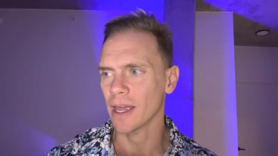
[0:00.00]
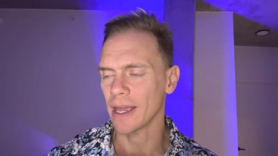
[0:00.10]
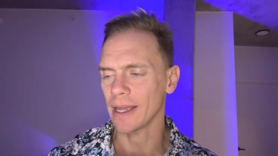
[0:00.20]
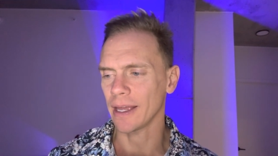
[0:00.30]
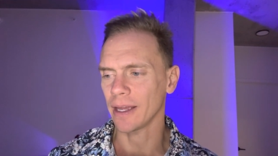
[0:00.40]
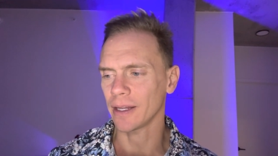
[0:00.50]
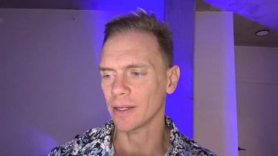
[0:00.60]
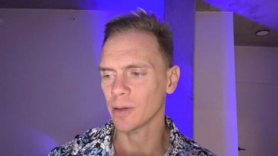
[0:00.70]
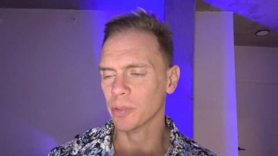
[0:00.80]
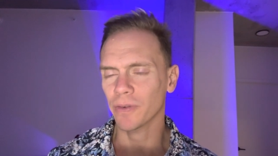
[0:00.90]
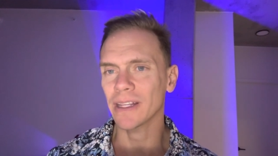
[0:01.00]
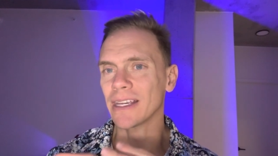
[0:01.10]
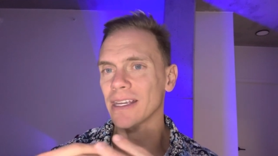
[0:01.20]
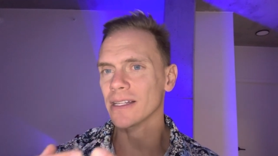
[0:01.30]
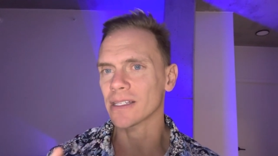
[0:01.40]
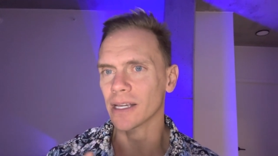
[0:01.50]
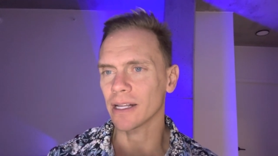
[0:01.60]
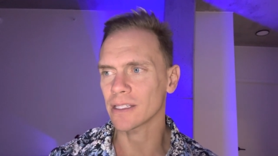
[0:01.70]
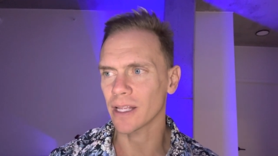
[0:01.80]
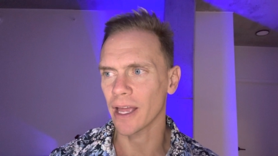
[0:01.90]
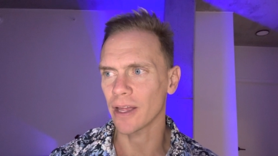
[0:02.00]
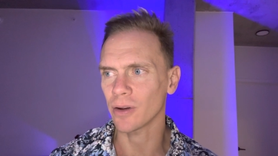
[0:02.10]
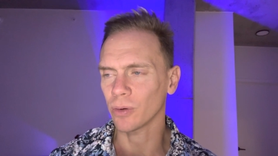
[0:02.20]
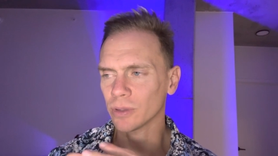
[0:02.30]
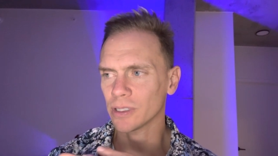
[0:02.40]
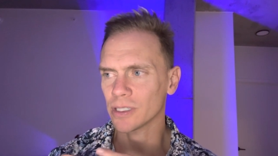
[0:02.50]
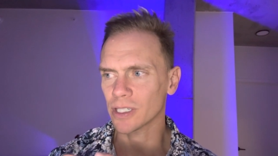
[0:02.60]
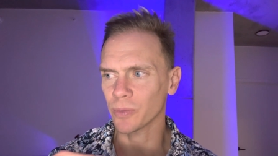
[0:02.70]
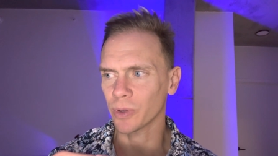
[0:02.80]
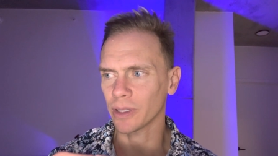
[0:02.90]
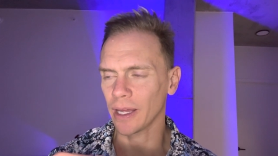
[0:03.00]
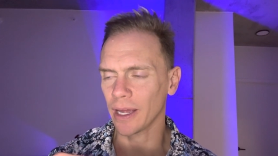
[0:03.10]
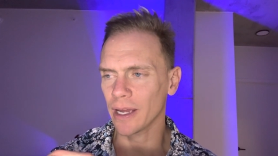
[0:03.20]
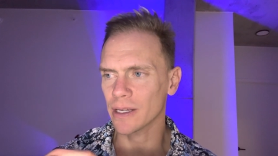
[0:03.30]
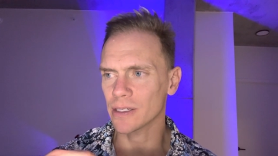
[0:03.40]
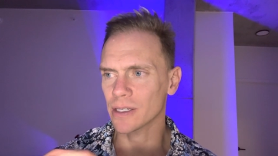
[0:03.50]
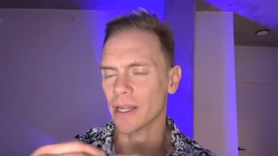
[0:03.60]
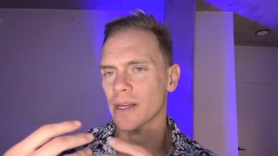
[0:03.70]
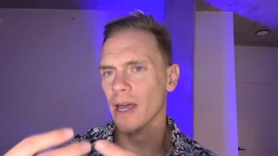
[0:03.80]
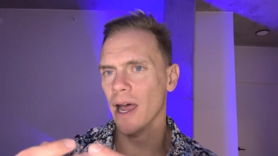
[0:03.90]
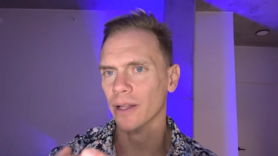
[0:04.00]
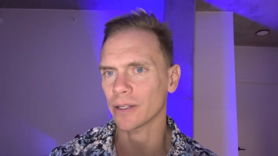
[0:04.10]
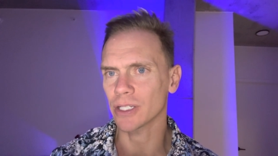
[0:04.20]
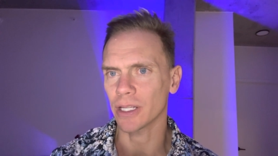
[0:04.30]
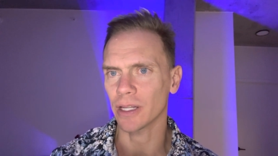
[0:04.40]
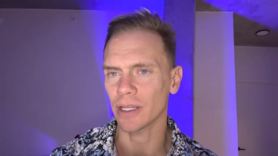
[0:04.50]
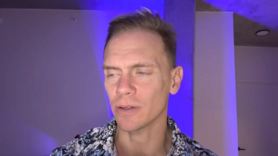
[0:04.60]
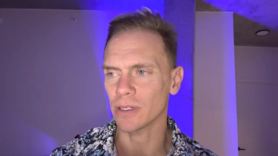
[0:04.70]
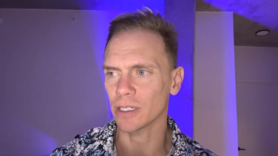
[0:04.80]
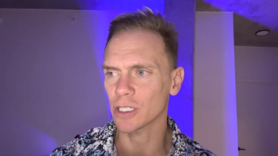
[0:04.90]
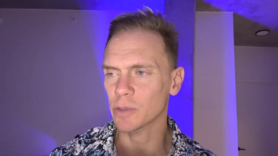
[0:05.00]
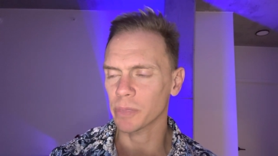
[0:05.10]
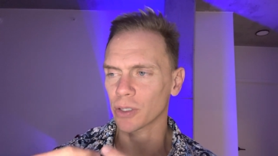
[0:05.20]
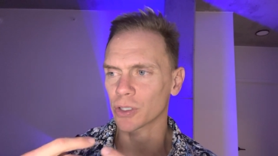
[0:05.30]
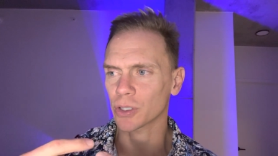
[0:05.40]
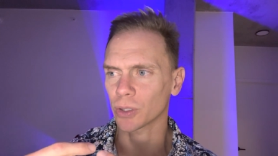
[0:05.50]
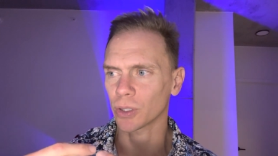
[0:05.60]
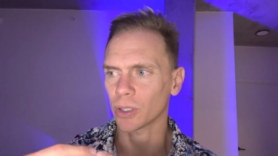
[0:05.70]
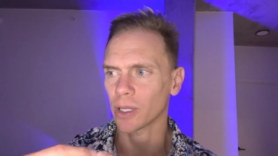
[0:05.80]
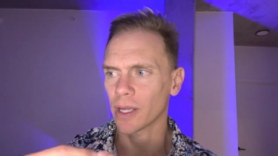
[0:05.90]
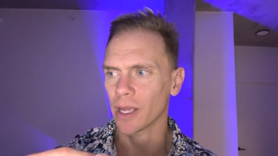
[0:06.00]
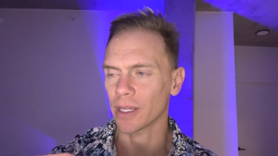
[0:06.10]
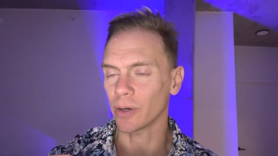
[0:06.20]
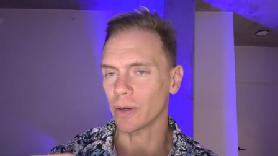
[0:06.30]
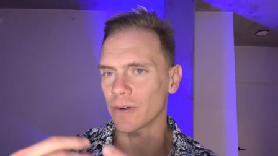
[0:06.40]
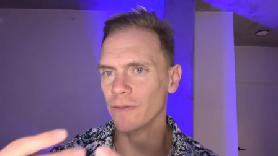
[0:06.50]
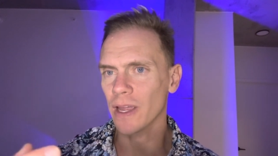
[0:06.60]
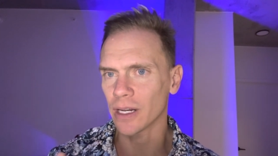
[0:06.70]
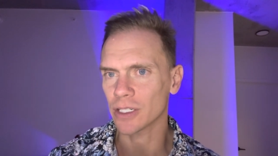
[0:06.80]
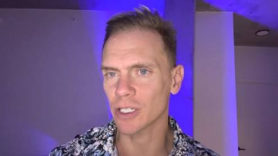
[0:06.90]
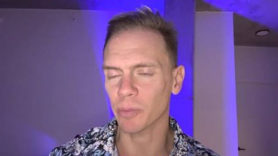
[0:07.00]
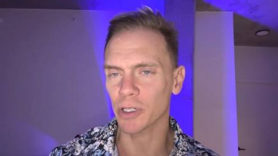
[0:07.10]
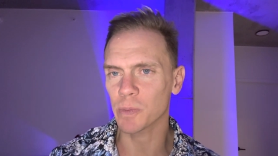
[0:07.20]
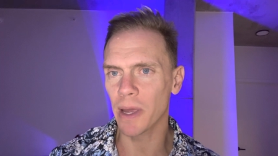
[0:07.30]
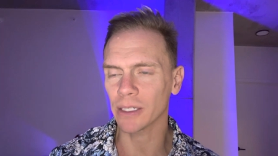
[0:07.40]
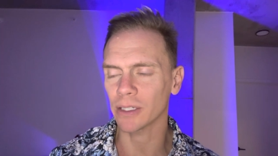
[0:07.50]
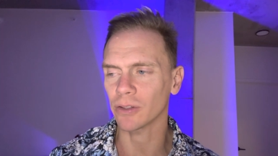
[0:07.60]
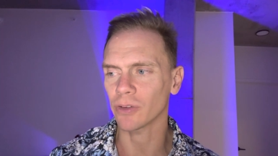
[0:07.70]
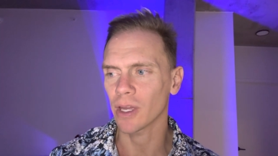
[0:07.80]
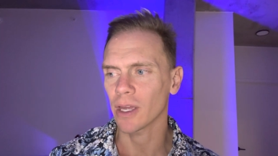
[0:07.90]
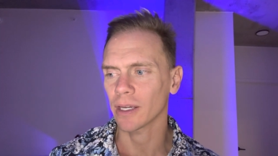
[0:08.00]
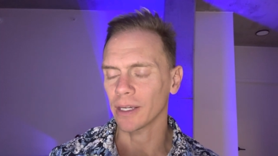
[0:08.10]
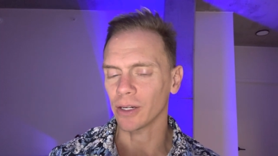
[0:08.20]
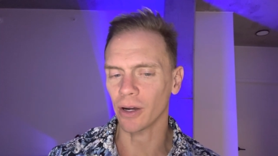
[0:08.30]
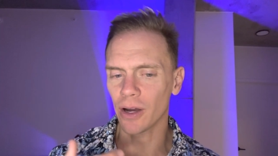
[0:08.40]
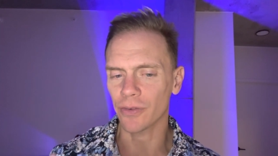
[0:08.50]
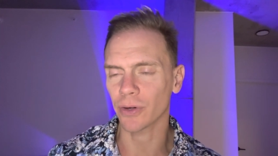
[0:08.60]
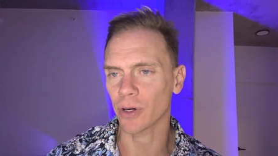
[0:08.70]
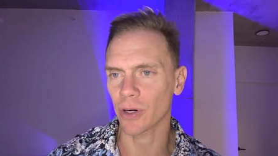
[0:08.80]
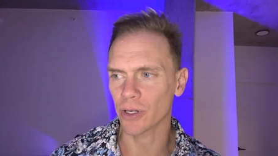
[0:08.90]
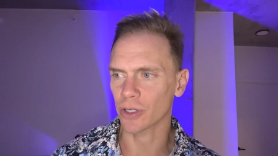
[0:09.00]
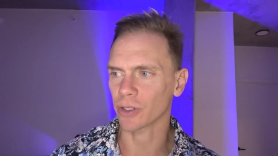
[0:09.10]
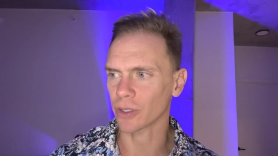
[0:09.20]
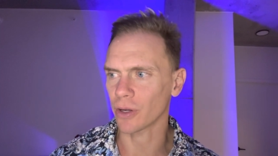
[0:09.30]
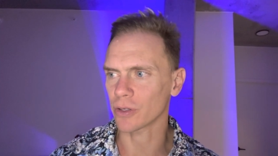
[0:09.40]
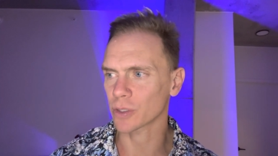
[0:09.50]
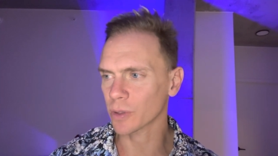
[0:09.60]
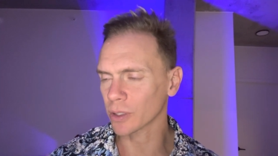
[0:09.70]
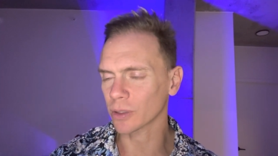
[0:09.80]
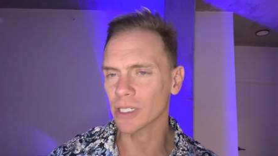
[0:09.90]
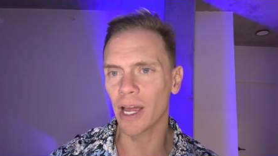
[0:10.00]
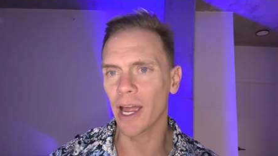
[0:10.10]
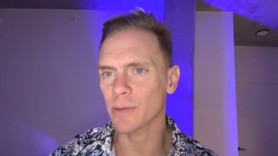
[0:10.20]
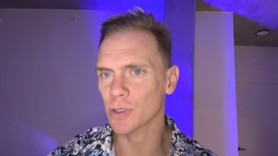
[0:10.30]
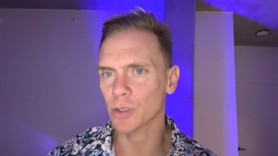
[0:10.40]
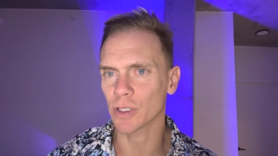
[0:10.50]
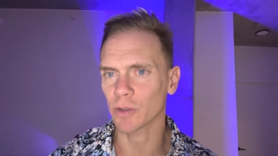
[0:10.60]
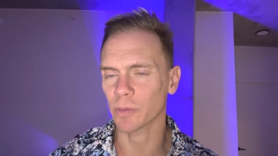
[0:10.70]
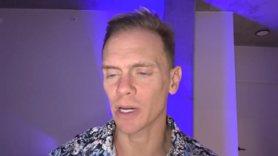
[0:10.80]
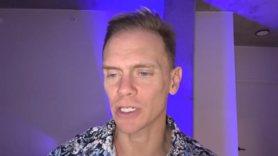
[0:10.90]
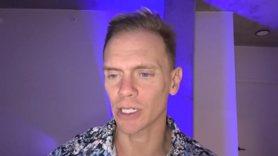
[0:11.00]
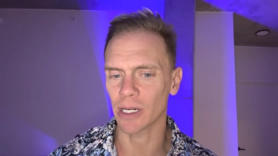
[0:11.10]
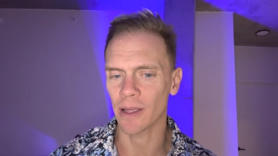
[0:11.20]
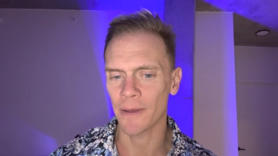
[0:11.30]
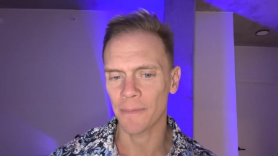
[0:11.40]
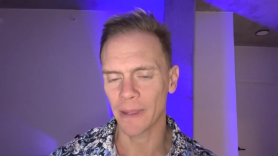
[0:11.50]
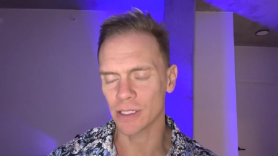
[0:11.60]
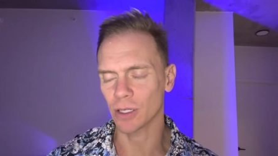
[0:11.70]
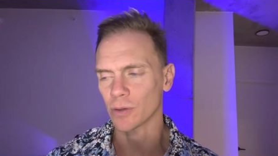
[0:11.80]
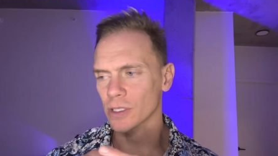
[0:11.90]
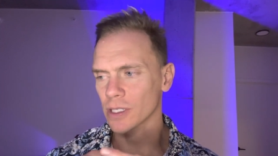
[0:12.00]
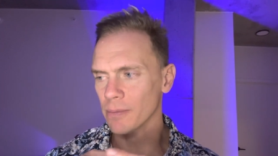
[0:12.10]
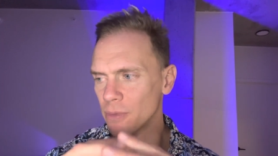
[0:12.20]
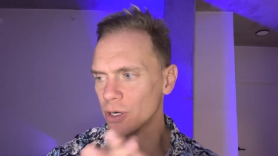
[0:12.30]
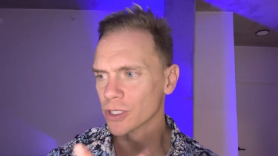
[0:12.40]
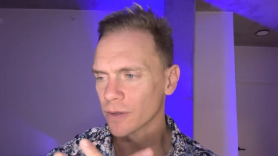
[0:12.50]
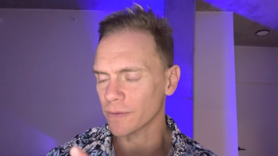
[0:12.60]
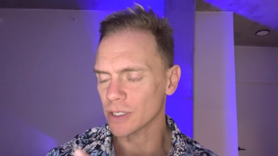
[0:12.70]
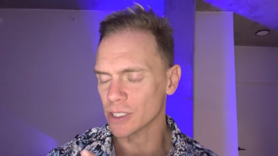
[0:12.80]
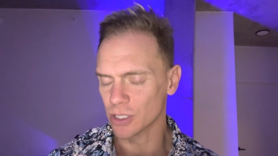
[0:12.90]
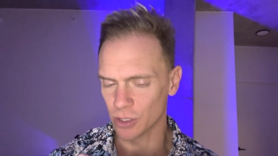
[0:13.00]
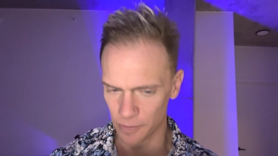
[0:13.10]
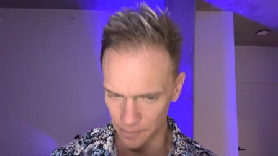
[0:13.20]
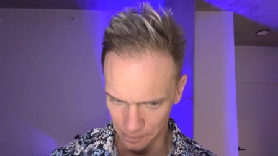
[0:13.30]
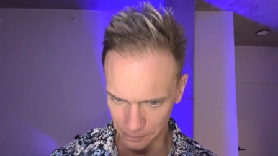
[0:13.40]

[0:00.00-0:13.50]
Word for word: and provide the insights that only someone that has that knowledge and that unique spiritual you know advantage and perspective can offer during those critical times of transformation and so it's the merger of these two